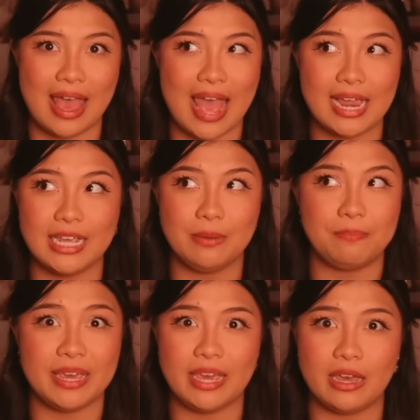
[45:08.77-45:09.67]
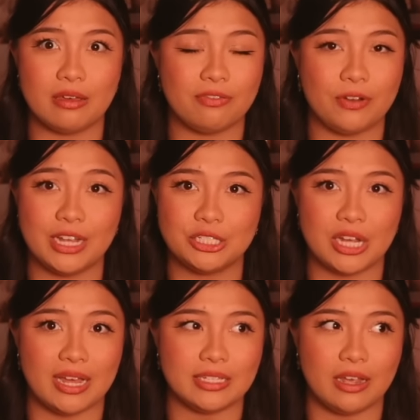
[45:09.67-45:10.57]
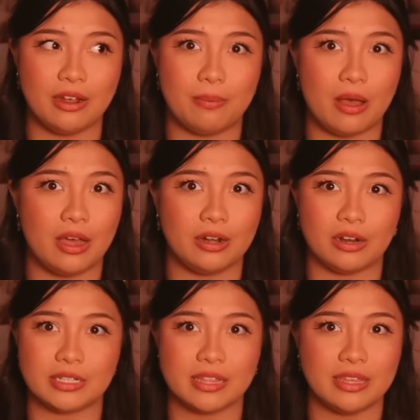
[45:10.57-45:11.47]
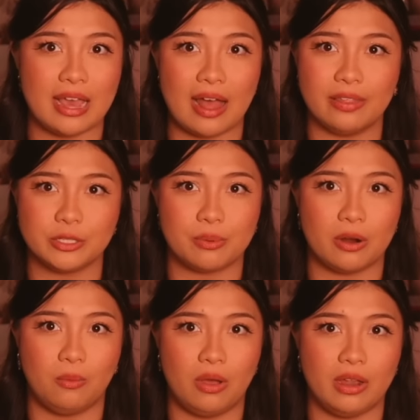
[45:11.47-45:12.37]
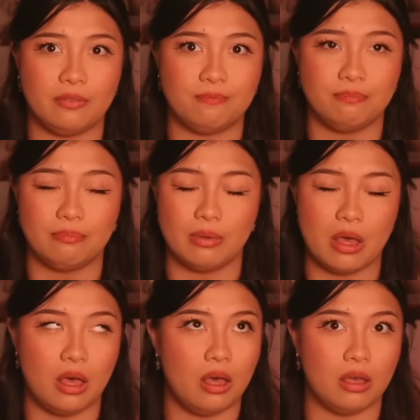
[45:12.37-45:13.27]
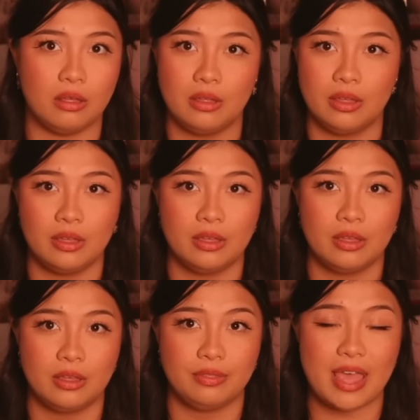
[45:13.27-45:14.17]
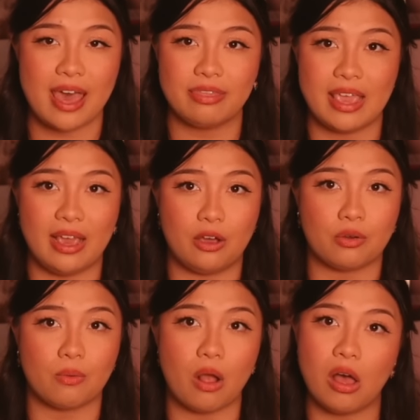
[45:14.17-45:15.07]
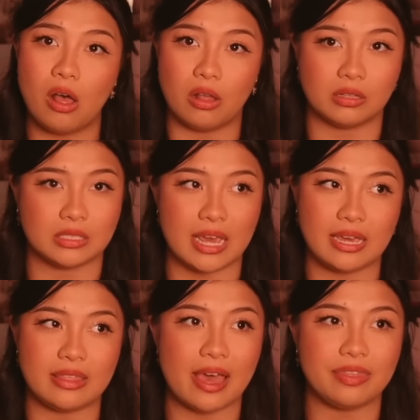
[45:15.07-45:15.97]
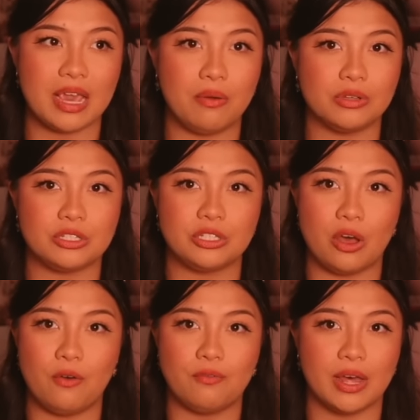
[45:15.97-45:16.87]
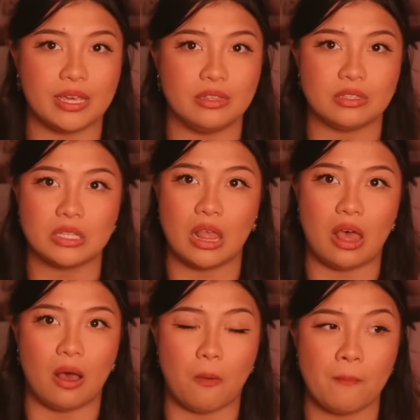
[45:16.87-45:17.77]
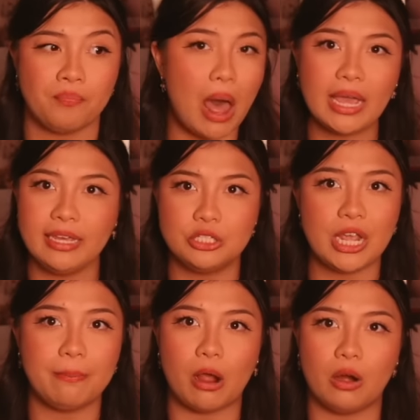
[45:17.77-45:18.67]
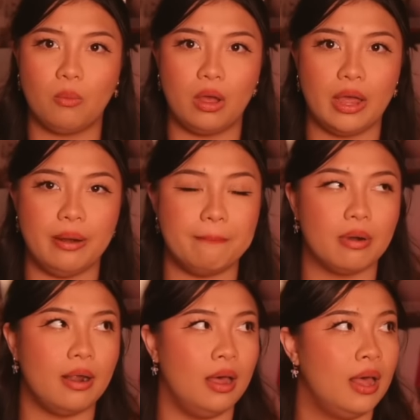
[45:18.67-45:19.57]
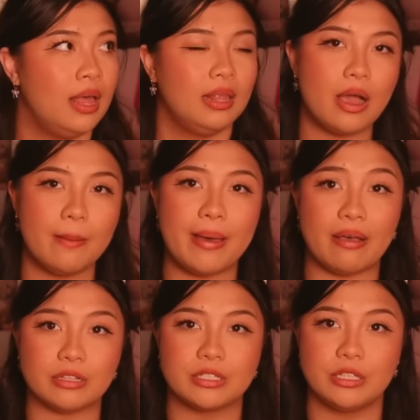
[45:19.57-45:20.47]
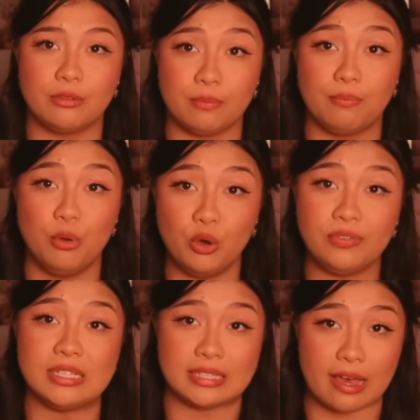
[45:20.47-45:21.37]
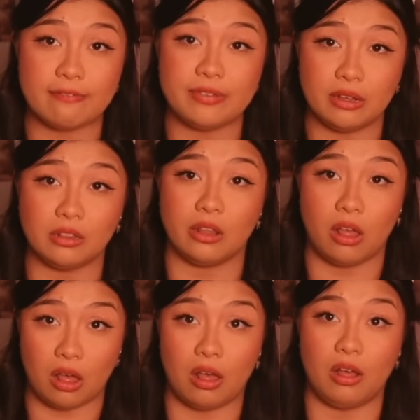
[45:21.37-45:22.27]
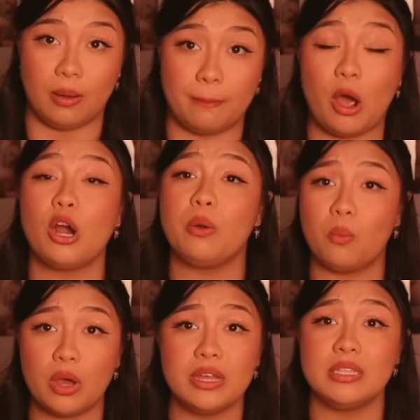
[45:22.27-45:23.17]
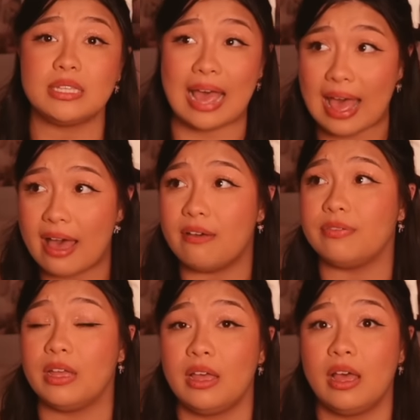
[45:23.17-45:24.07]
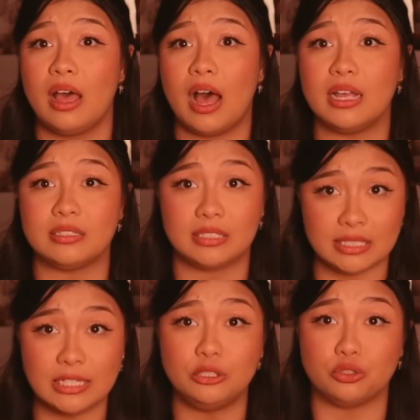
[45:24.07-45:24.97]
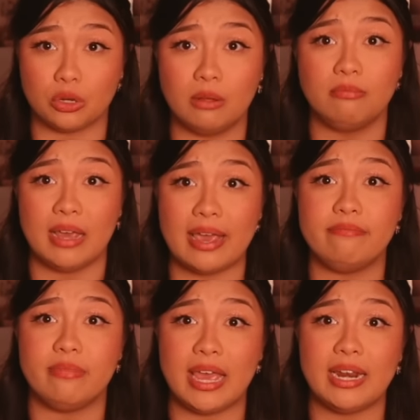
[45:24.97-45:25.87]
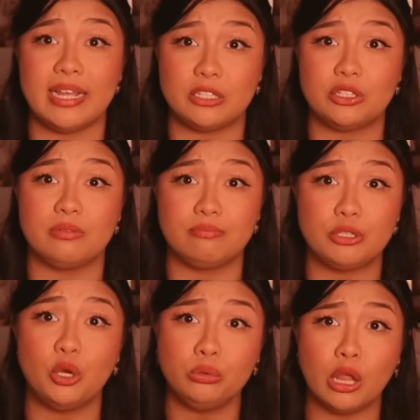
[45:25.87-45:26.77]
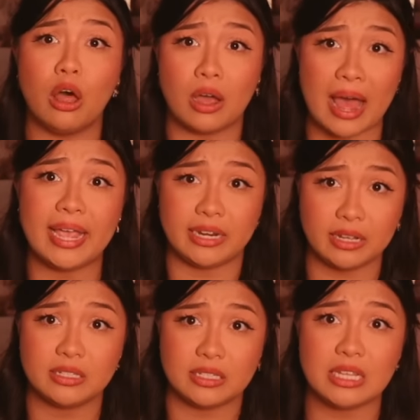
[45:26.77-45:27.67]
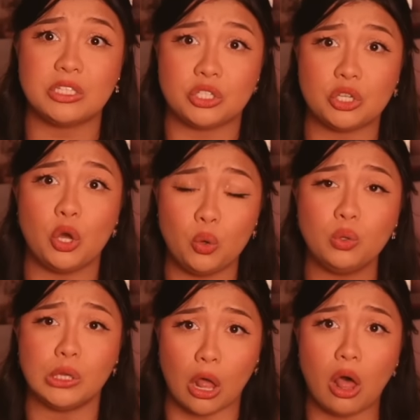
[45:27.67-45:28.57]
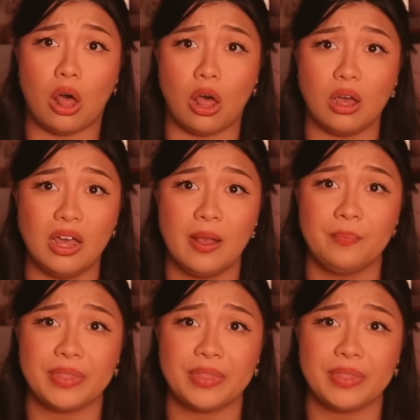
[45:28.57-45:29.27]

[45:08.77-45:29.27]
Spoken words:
Any big franchise, Harry Potter, Deathly Hallows part one, that thing crawled. Like, that thing was so fucking slow. Mockingjay part one, bruh. Talk about movies that feel long. Part ones have a syndrome, and it's too long-itis. It's too long.